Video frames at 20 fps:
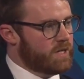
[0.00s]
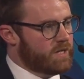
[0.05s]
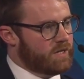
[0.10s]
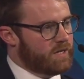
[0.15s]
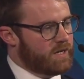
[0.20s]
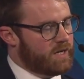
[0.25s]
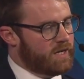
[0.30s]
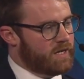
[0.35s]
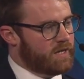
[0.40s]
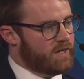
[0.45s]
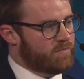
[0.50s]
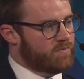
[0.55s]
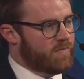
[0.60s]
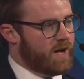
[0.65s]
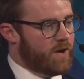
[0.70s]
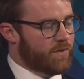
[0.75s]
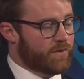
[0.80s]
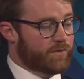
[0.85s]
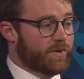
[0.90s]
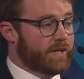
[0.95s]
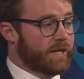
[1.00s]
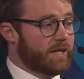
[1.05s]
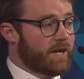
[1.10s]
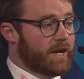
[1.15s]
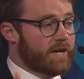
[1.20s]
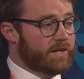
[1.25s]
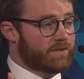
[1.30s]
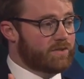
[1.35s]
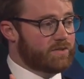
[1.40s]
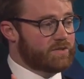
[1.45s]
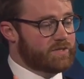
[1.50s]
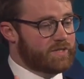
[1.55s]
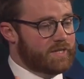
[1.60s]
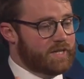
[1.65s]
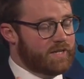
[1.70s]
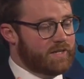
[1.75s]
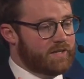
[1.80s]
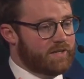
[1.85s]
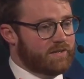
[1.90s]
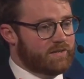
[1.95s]
I would really like to
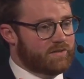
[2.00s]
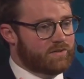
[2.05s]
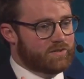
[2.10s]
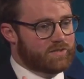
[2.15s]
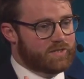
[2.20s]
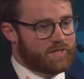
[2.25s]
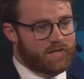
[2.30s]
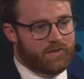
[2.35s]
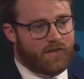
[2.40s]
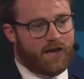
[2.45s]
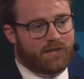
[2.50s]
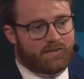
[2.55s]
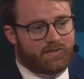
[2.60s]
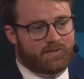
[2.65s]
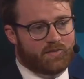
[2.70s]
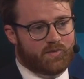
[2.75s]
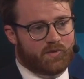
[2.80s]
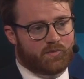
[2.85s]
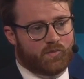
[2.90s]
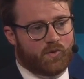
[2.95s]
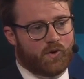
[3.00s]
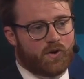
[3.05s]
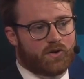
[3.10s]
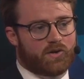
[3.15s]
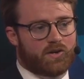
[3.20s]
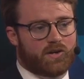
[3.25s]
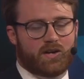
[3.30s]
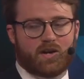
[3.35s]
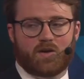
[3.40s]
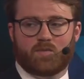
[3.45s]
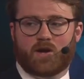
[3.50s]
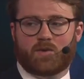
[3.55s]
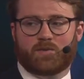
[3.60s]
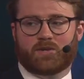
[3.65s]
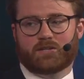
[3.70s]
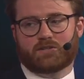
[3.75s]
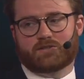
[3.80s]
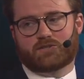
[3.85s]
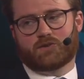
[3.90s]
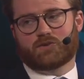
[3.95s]
see that a bit more. But I
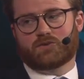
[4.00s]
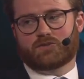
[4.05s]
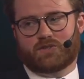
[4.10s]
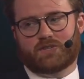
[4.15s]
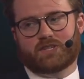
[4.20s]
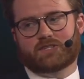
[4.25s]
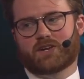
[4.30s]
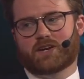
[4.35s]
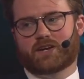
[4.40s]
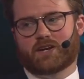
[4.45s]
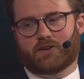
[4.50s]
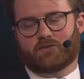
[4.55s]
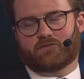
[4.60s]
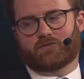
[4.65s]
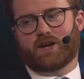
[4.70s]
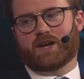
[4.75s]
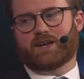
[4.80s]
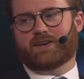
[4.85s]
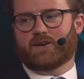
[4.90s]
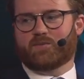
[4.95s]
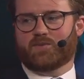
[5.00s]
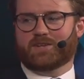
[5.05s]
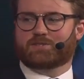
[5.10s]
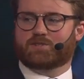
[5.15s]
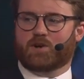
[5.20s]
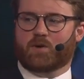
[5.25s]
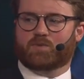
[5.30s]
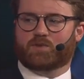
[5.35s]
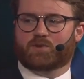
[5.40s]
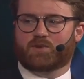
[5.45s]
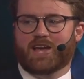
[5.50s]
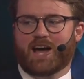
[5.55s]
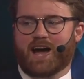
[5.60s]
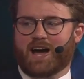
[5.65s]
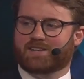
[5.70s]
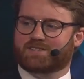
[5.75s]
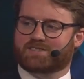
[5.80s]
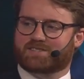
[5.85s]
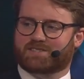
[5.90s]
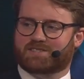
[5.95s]
mean, so these are kind of like a bit top 3
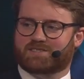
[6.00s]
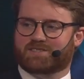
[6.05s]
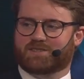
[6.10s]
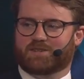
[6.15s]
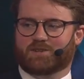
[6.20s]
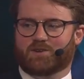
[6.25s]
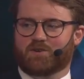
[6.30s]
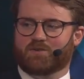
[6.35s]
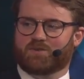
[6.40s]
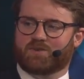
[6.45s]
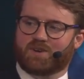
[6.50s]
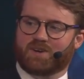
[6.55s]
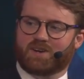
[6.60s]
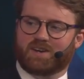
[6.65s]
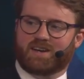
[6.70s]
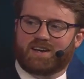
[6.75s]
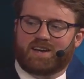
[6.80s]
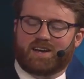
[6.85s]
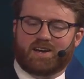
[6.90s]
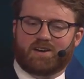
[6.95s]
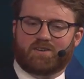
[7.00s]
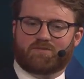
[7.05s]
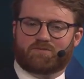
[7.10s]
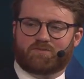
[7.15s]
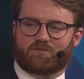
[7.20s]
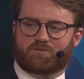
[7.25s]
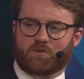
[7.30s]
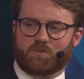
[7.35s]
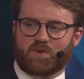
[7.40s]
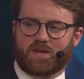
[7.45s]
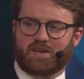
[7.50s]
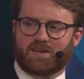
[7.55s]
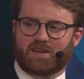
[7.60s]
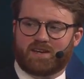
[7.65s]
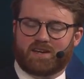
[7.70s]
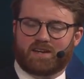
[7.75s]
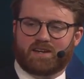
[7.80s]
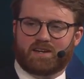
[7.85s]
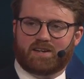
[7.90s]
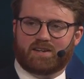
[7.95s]
asks, for me,
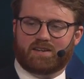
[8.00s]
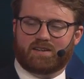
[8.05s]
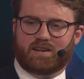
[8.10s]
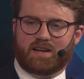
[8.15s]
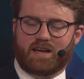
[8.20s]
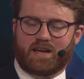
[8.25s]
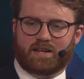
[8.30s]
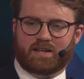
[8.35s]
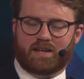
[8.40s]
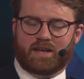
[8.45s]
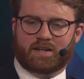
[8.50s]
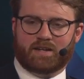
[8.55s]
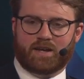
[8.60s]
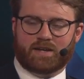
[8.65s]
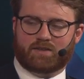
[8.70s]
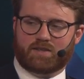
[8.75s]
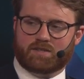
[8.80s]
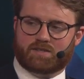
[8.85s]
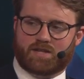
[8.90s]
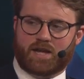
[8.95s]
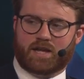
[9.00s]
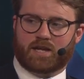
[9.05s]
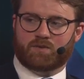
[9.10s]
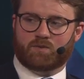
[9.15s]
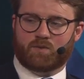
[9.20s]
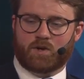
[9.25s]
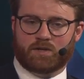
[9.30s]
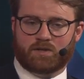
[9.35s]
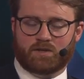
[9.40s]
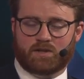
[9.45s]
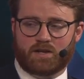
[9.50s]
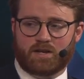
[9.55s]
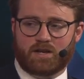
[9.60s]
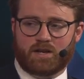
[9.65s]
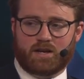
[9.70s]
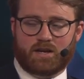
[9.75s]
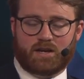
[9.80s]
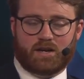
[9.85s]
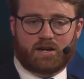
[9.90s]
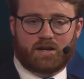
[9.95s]
and like the second one
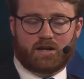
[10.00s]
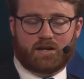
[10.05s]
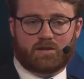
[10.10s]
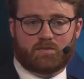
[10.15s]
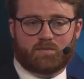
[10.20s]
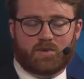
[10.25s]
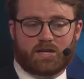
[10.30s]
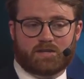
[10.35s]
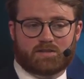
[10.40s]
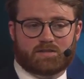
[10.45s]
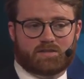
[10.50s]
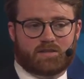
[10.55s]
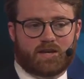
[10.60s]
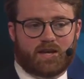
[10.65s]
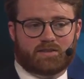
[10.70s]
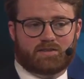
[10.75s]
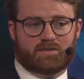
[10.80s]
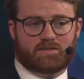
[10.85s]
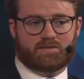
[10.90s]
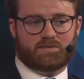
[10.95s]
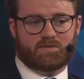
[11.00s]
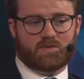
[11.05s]
is that